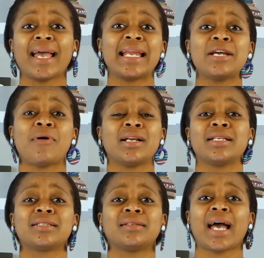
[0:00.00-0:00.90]
anyone
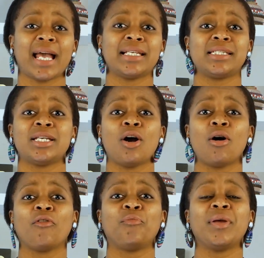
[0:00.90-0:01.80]
into the idea
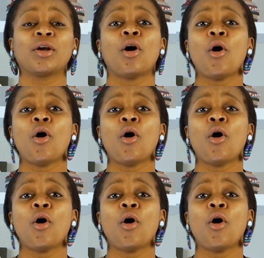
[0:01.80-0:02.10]
of being